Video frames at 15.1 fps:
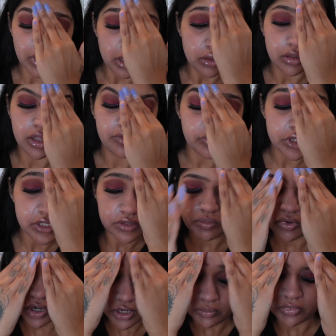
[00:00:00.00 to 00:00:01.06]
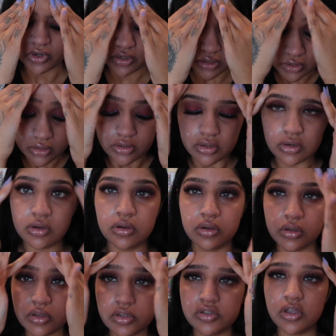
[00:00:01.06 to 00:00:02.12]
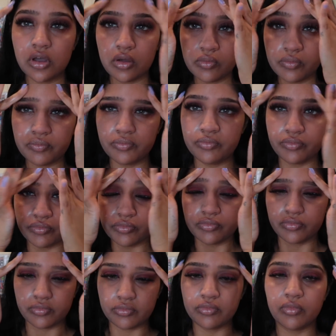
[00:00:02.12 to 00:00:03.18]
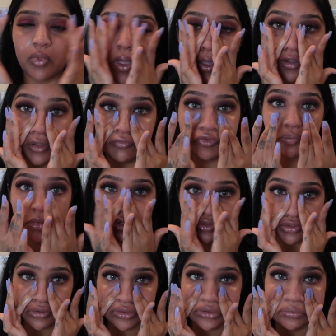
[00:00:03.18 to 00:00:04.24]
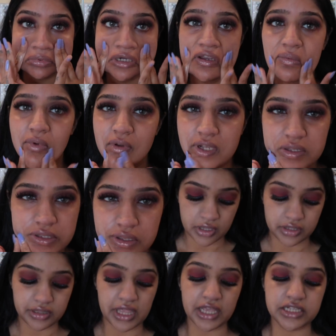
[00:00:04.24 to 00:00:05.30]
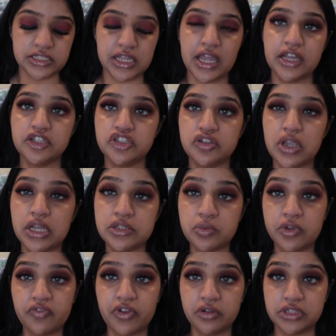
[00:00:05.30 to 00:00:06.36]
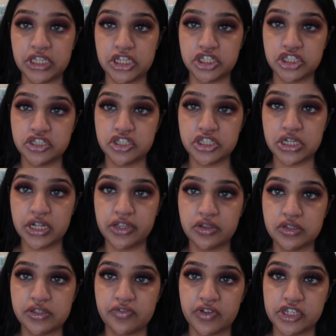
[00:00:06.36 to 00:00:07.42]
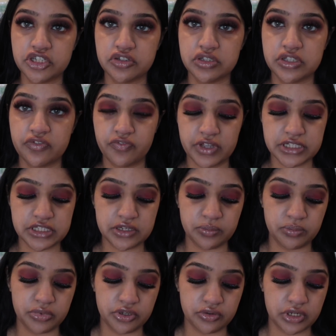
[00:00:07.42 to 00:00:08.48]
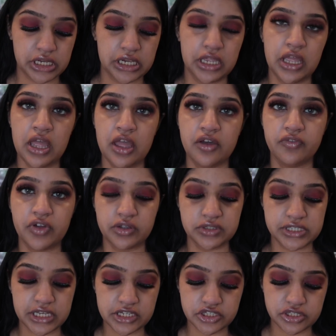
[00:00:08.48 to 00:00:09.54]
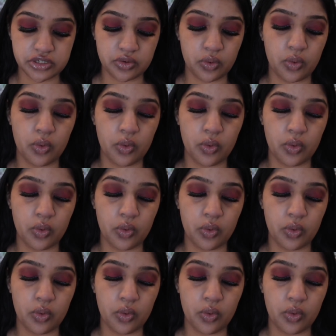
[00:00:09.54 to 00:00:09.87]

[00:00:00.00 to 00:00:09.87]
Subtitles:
I love this primer. So I love both of those primers. Next, I asked you guys what foundation should I use, if I should use the Fenty Beauty foundation